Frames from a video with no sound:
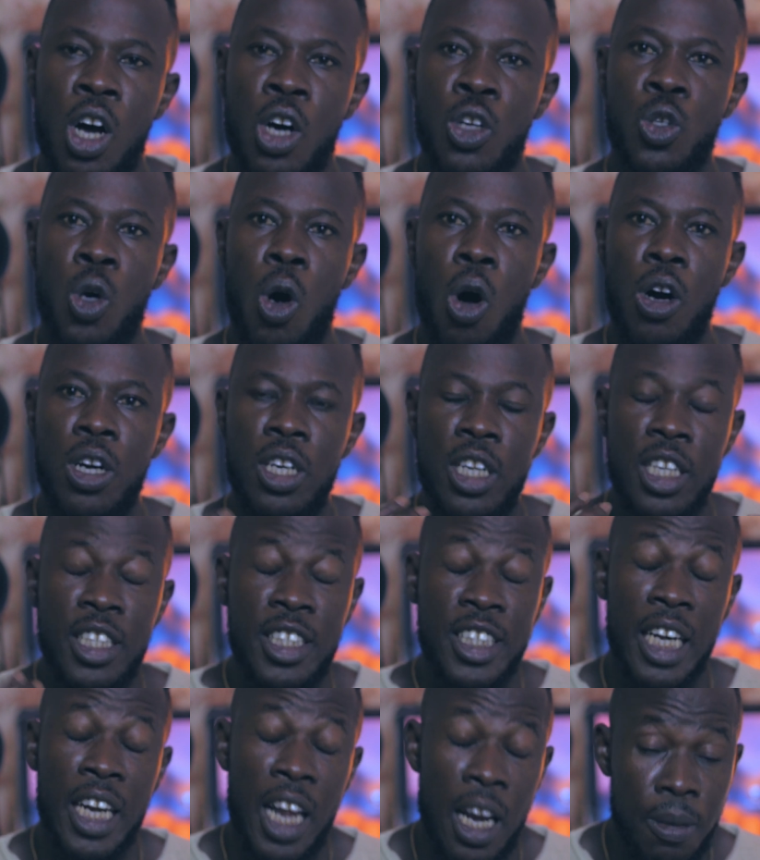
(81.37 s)
So on this
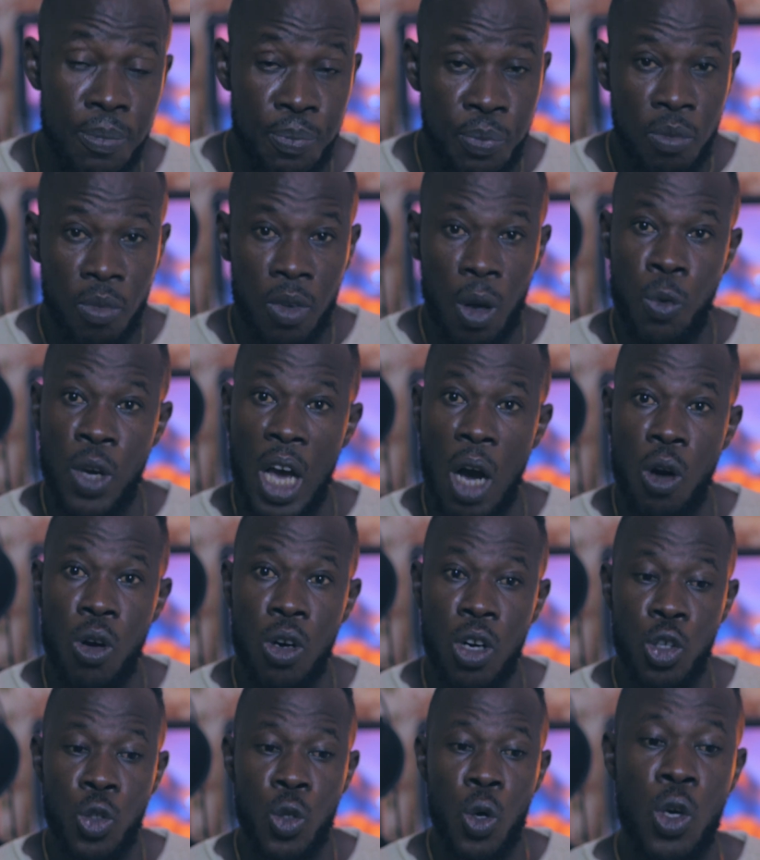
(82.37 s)
channel, we are
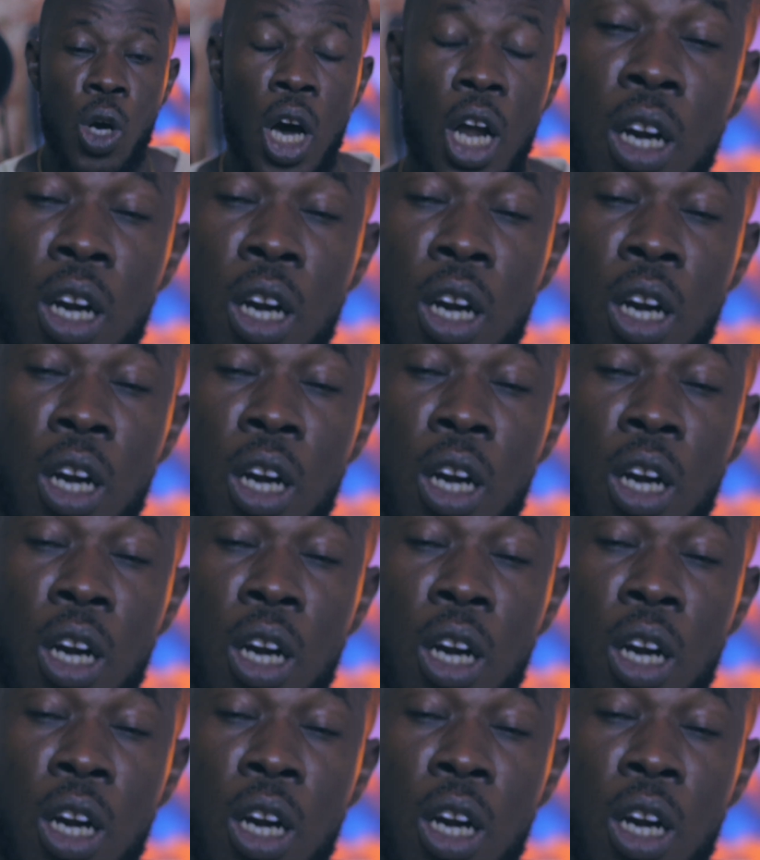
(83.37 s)
going to show you